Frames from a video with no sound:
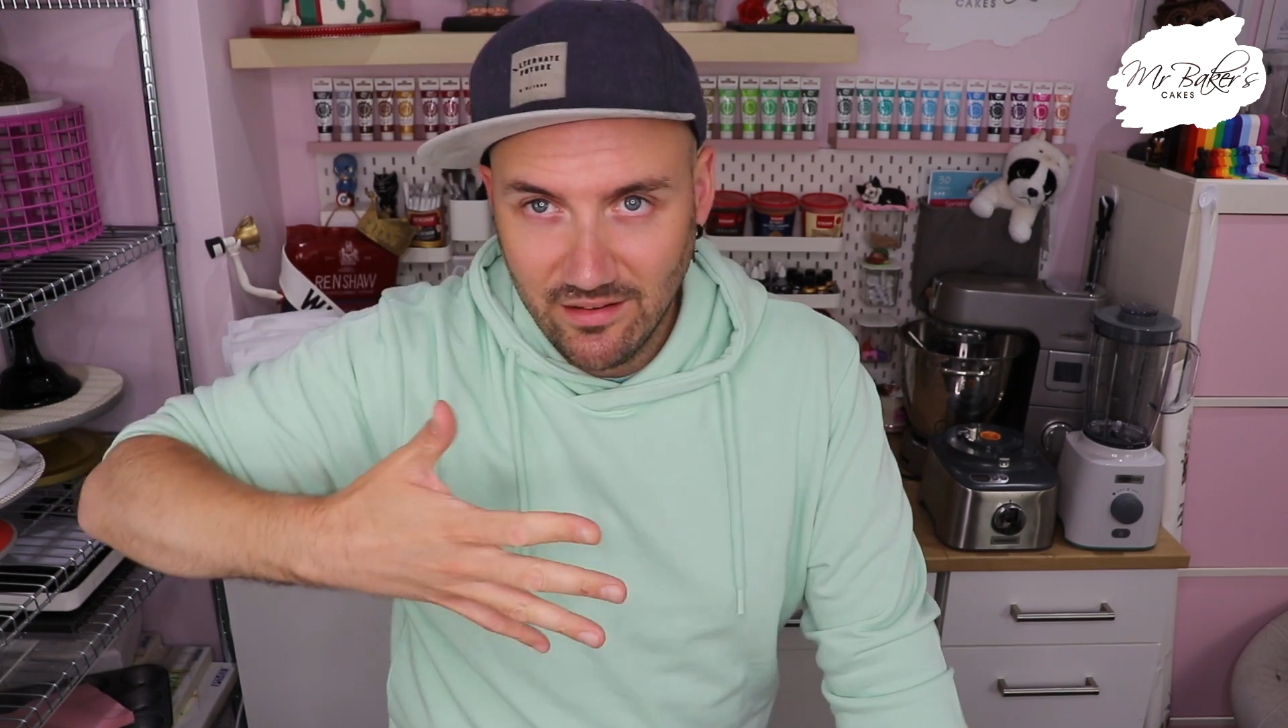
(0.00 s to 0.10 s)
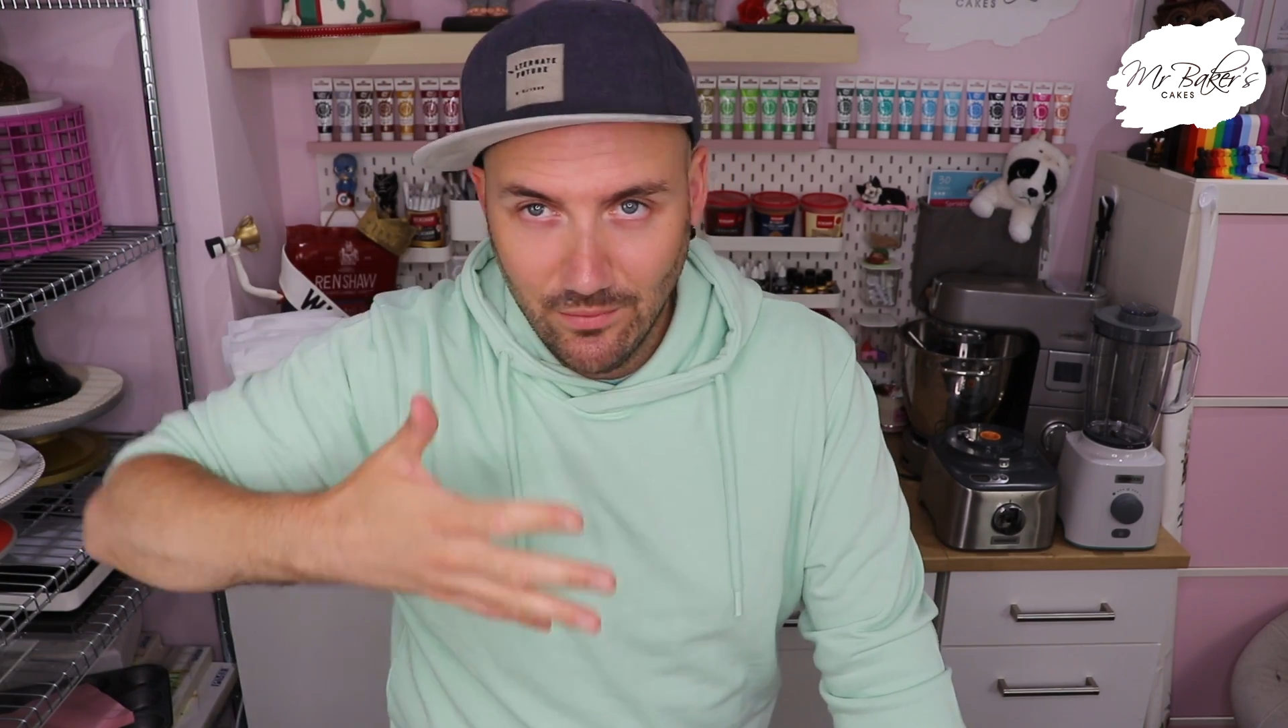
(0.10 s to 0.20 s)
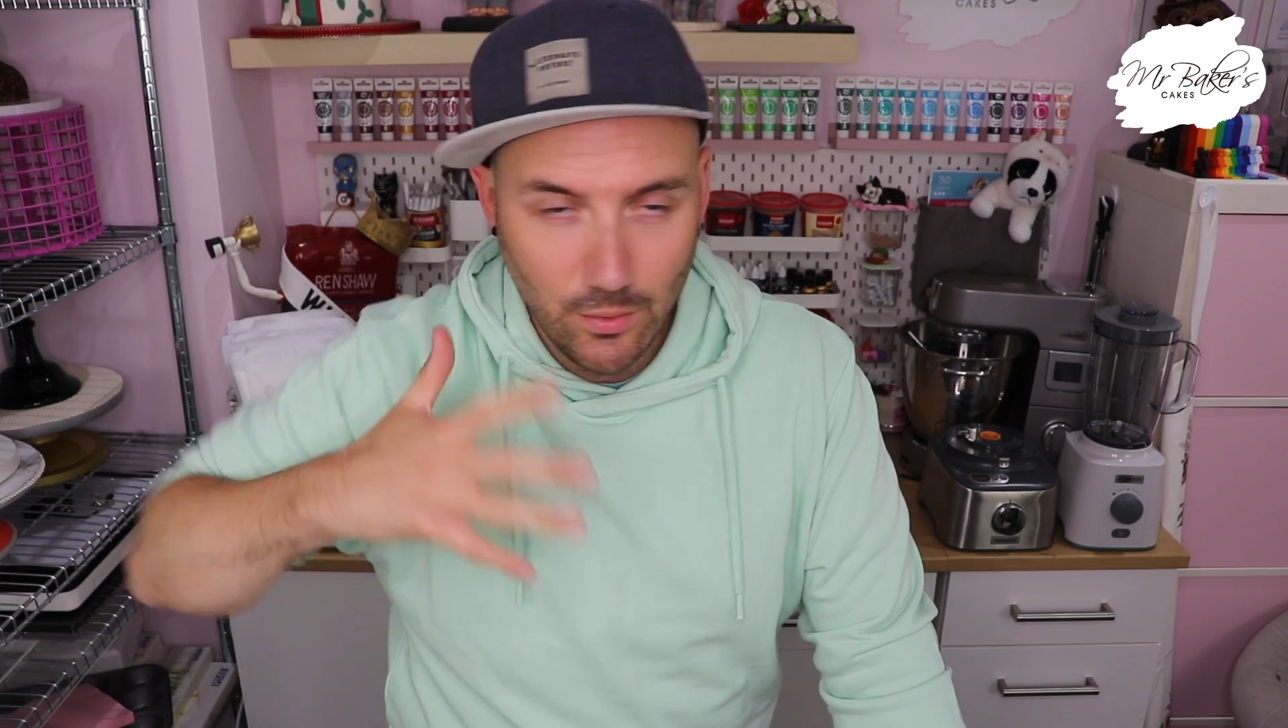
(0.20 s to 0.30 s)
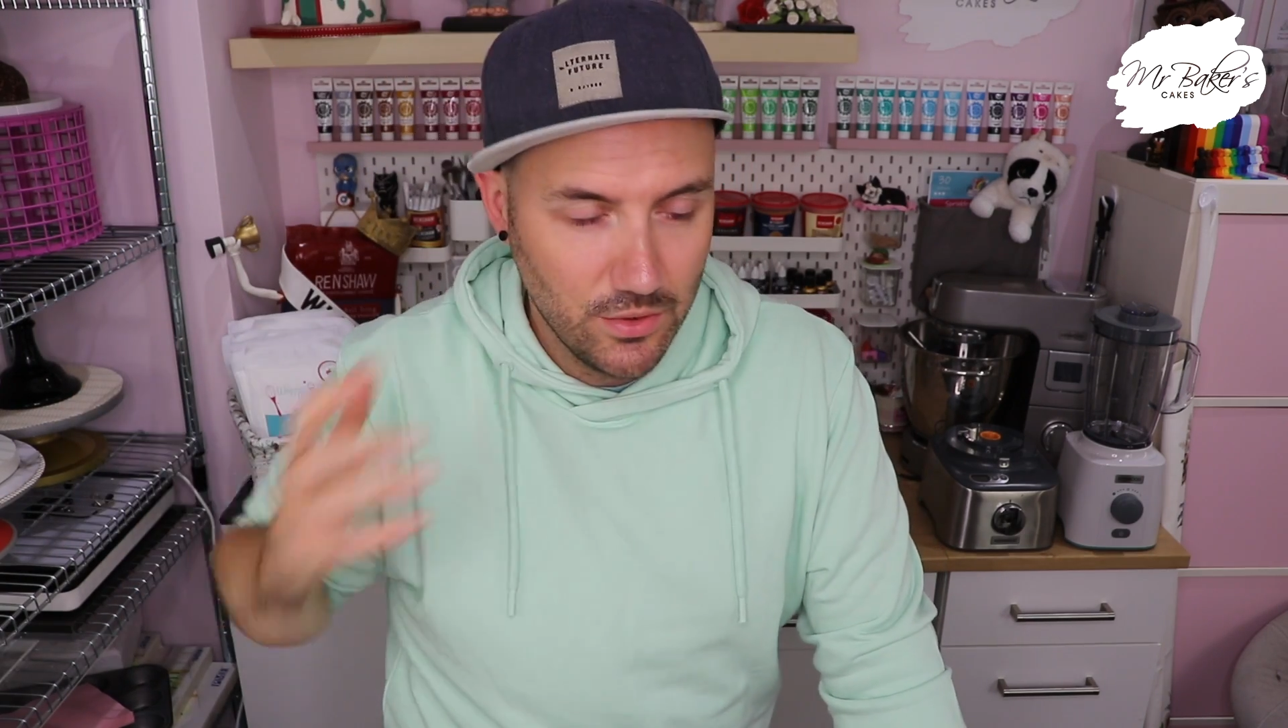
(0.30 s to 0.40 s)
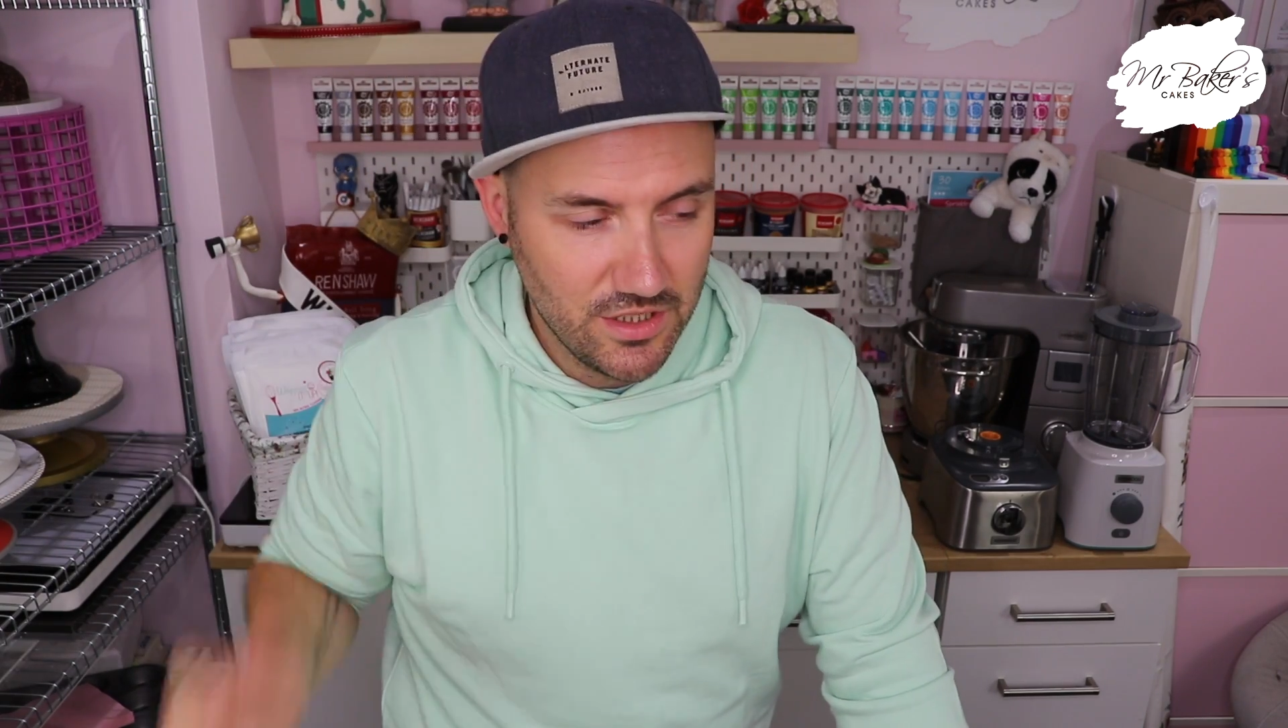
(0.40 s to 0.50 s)

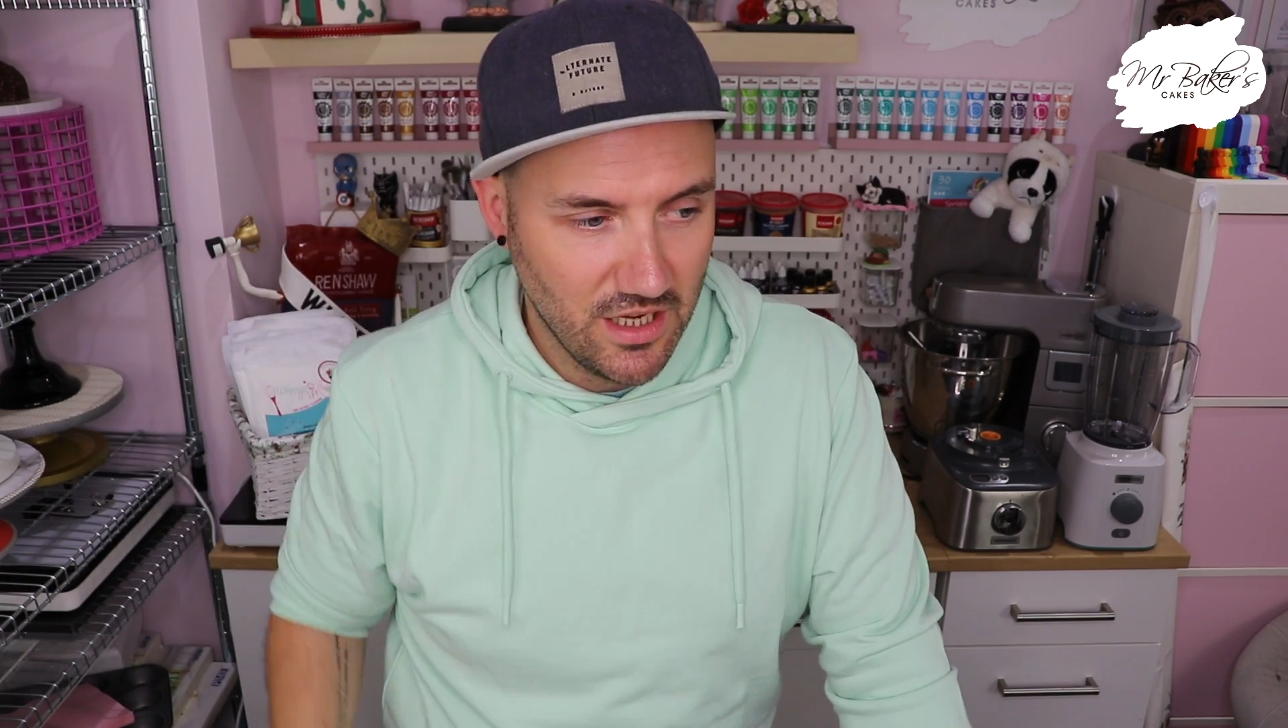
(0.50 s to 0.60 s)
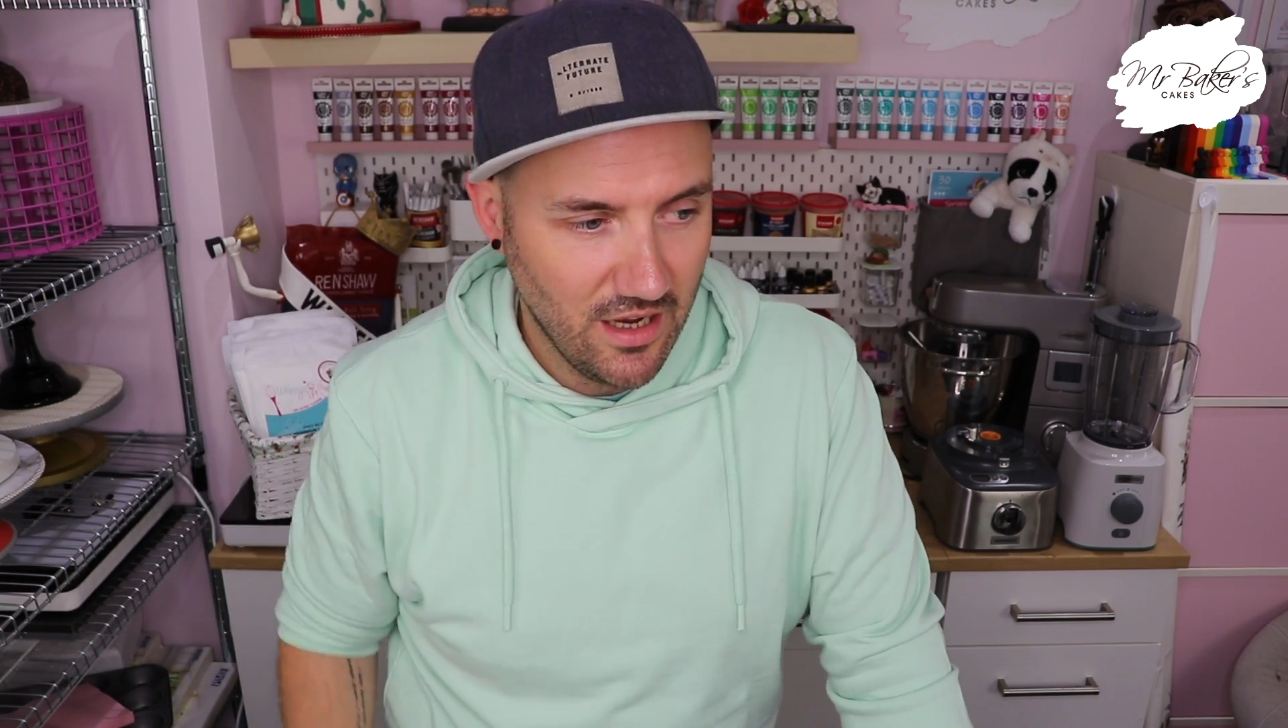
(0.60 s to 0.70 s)
of water